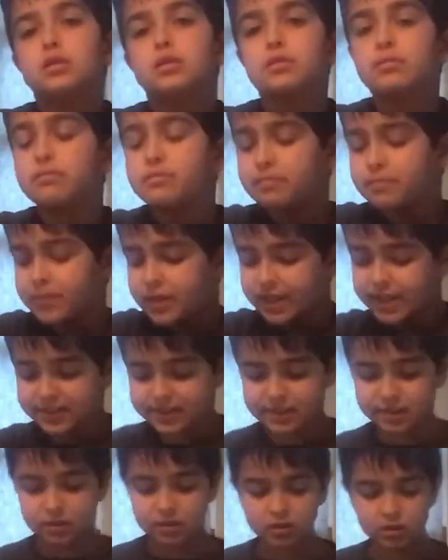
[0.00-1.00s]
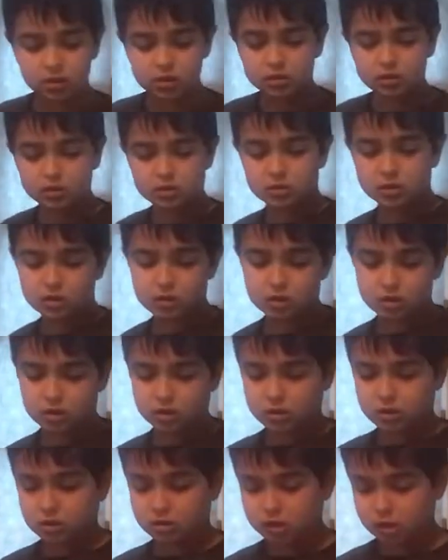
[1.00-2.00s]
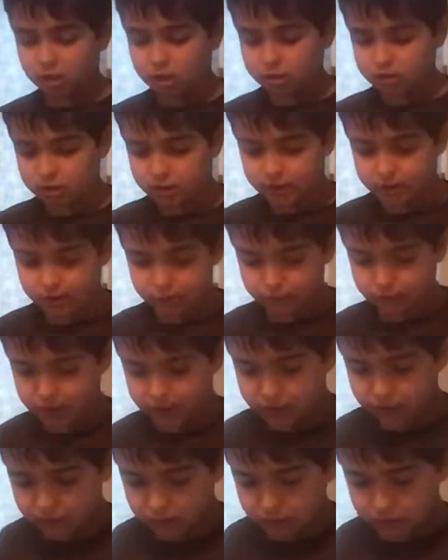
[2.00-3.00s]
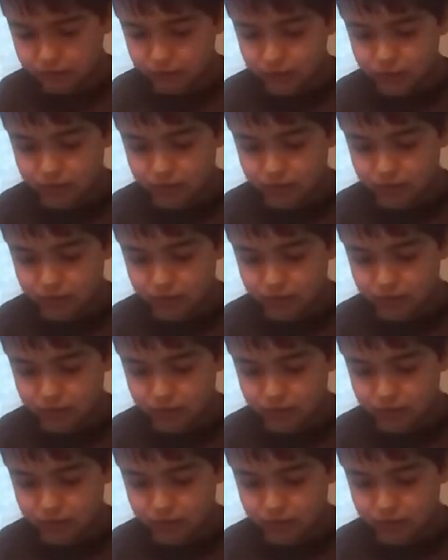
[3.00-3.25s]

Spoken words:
mix the chocolate around,